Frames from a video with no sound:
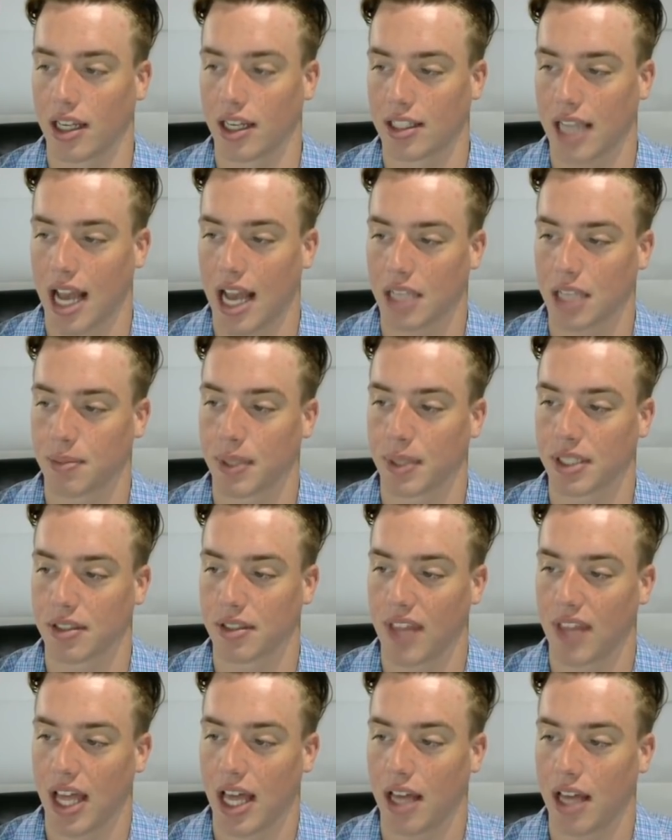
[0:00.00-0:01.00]
aspects of
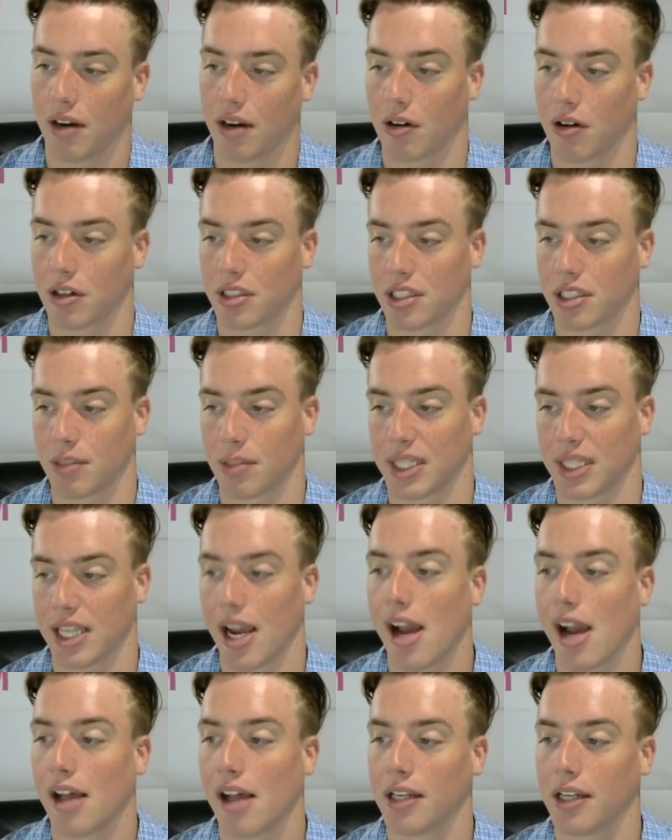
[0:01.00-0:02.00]
that are
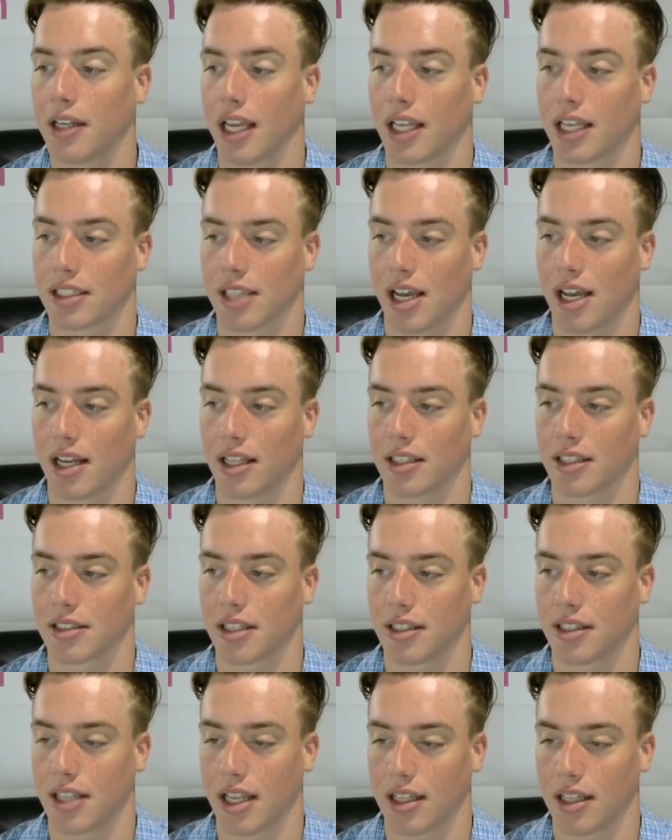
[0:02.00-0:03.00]
sentimentality, anxiety,
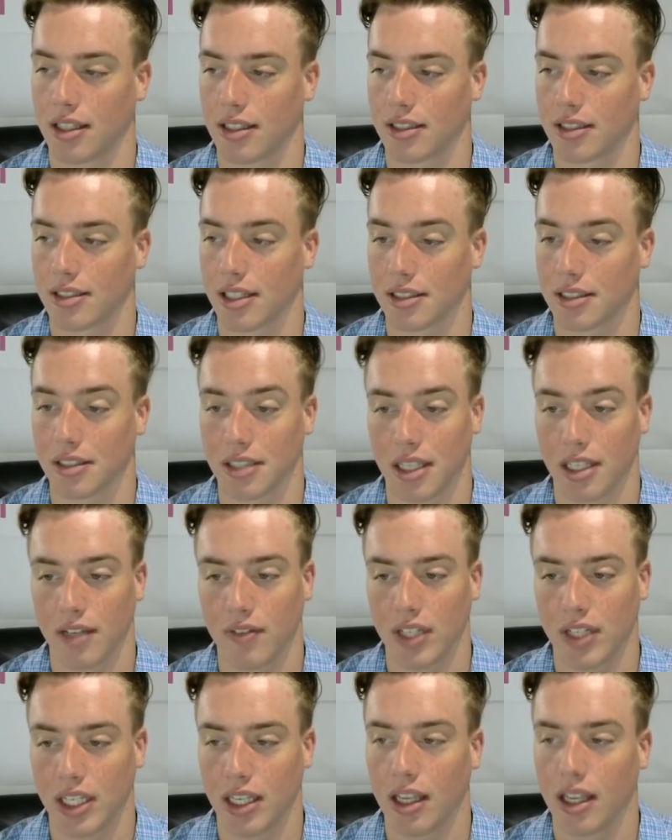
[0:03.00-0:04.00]
and
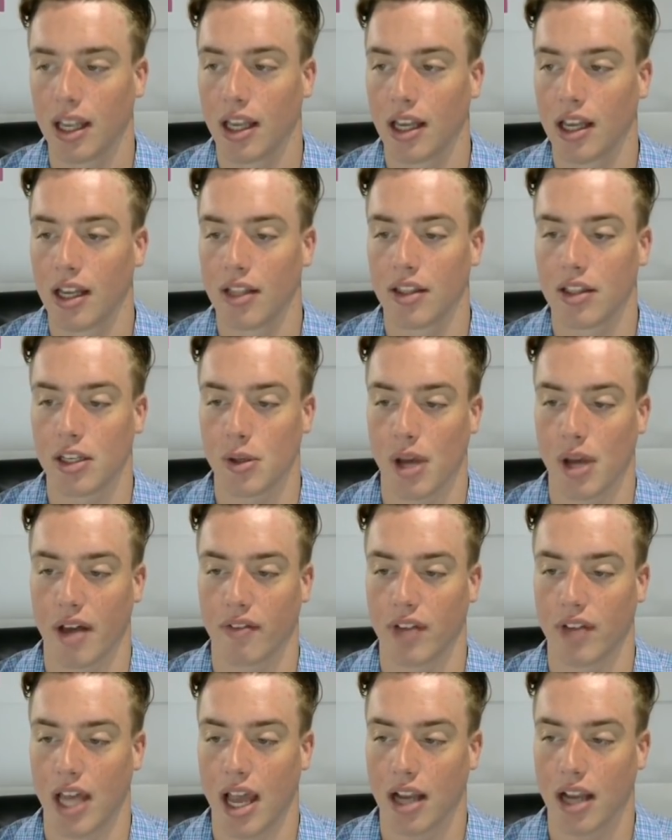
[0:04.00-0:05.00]
sensitivity. Then you
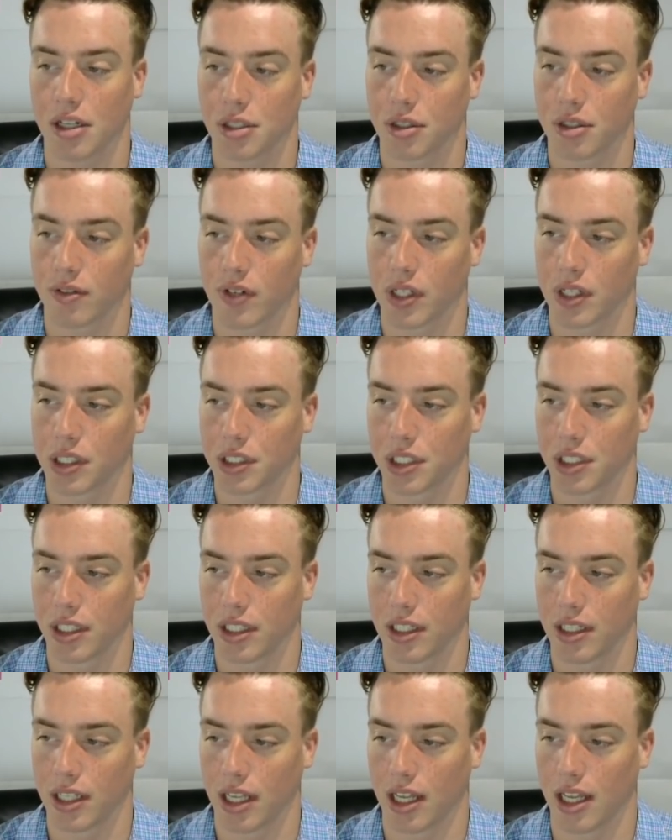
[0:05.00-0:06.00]
have
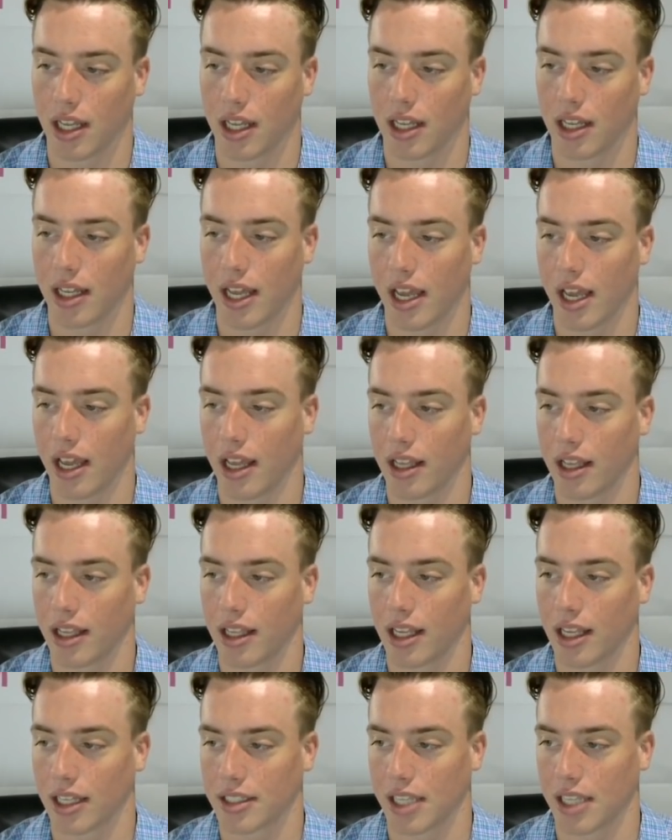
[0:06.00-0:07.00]
extroversion.
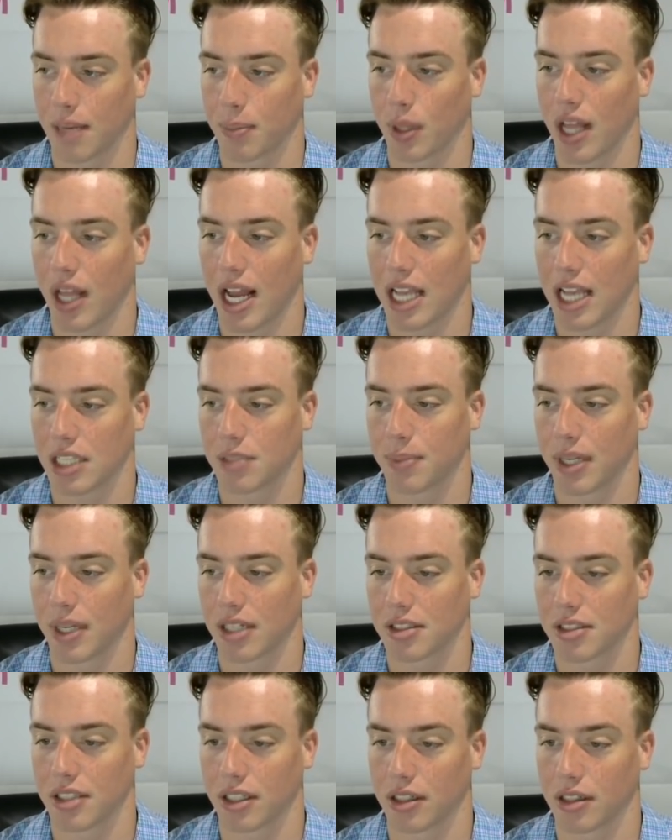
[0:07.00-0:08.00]
Example
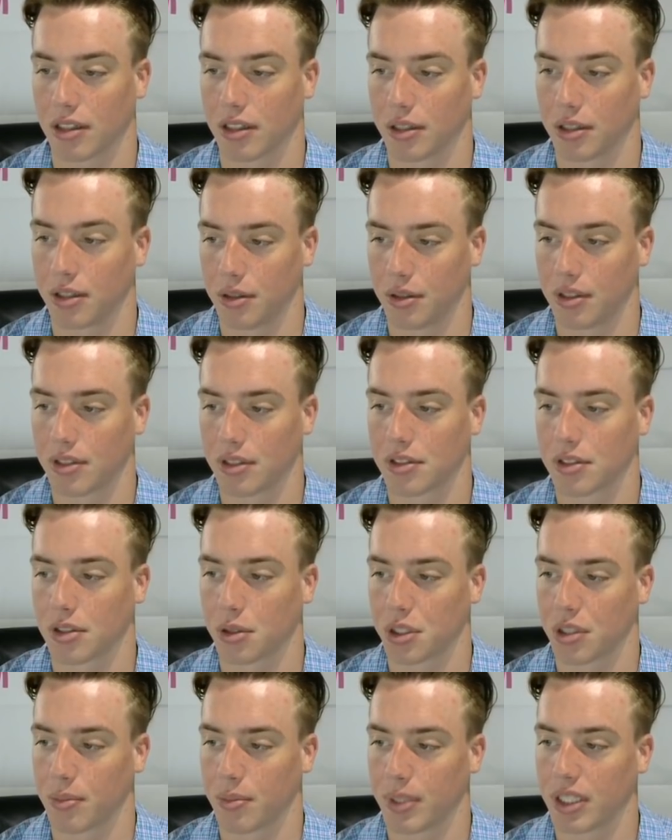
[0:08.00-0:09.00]
aspects include
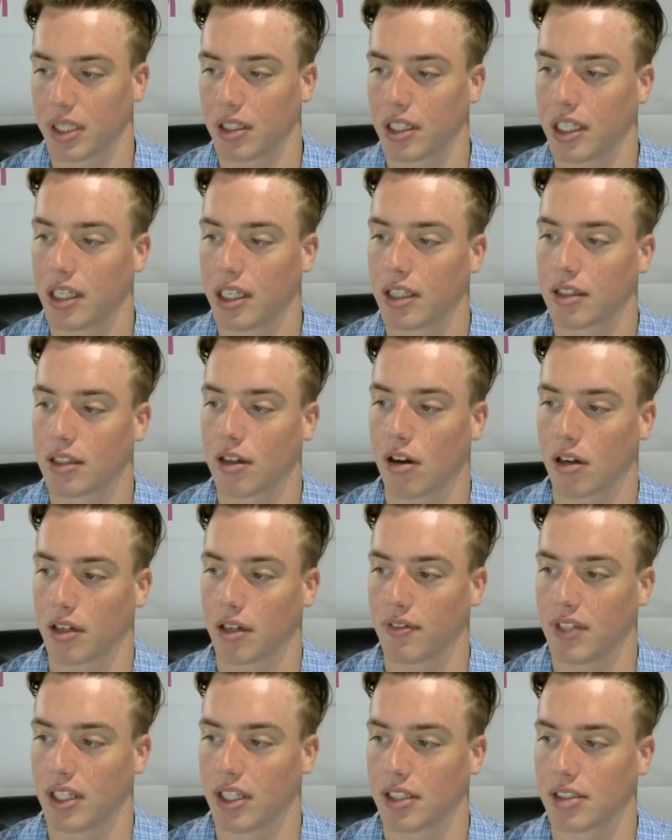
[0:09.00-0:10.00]
sociability,
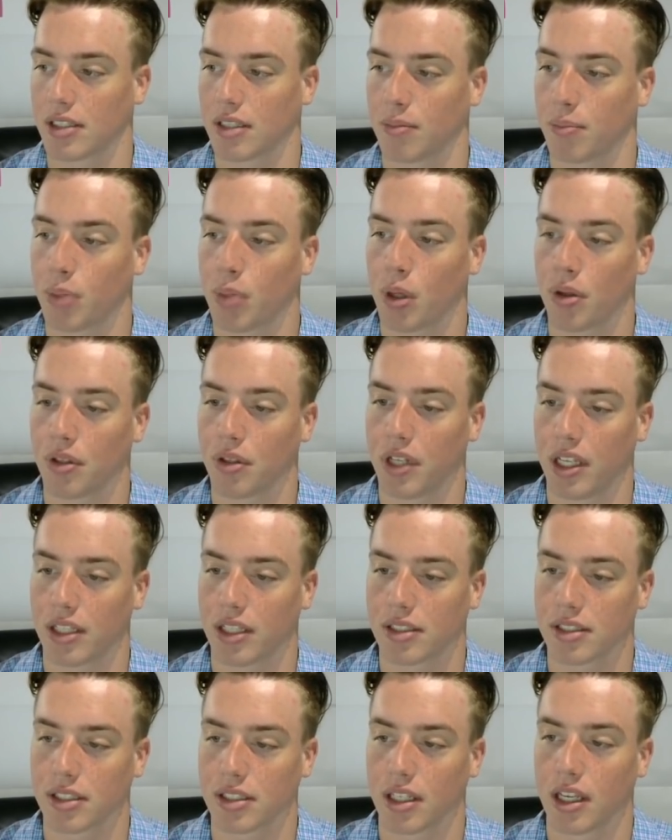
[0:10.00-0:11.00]
talkativeness, and
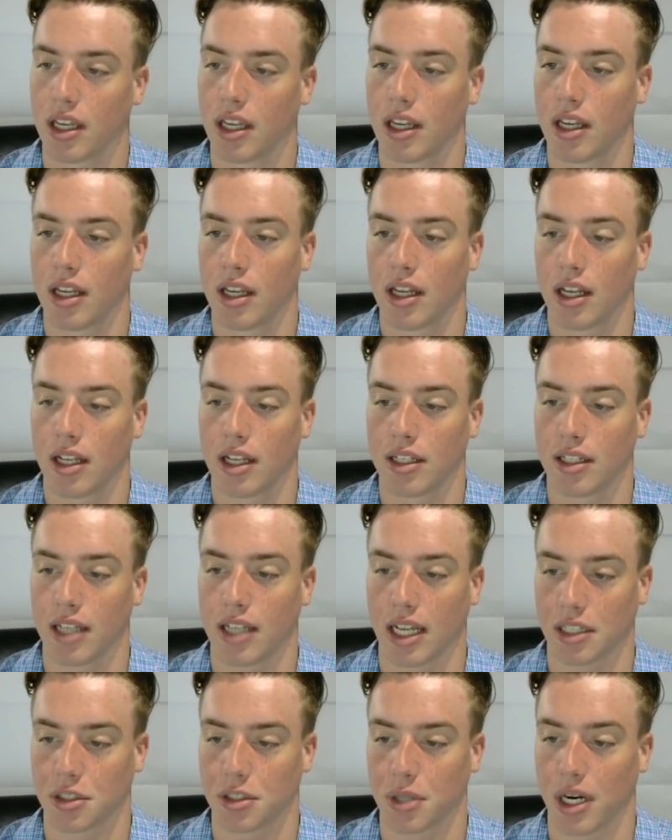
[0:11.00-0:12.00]
boldness.
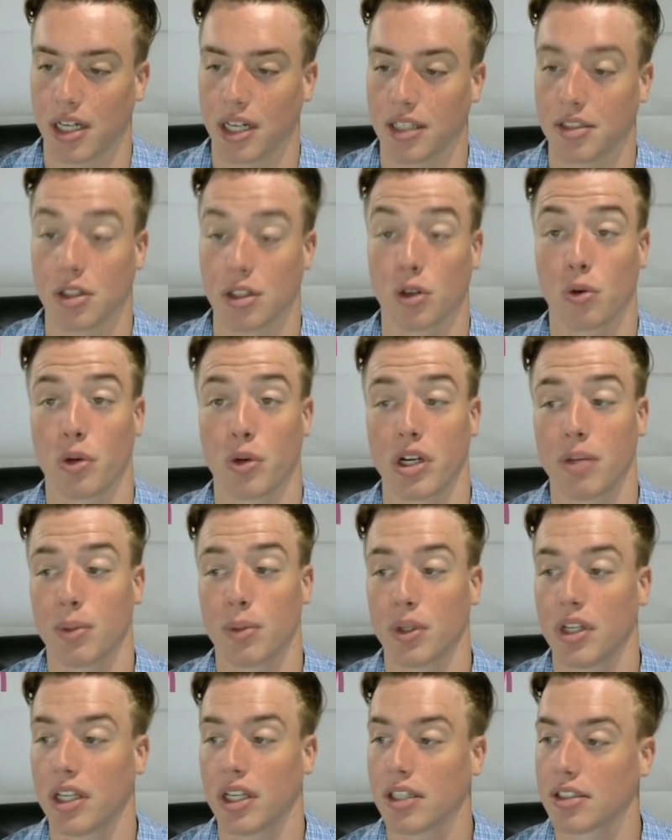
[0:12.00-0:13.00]
Next trait is
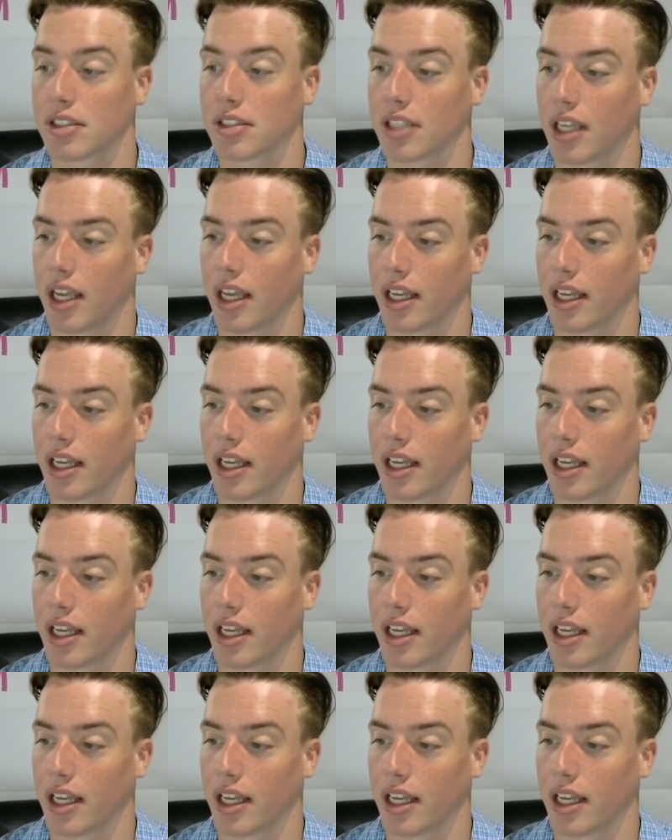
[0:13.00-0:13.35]
agreeableness.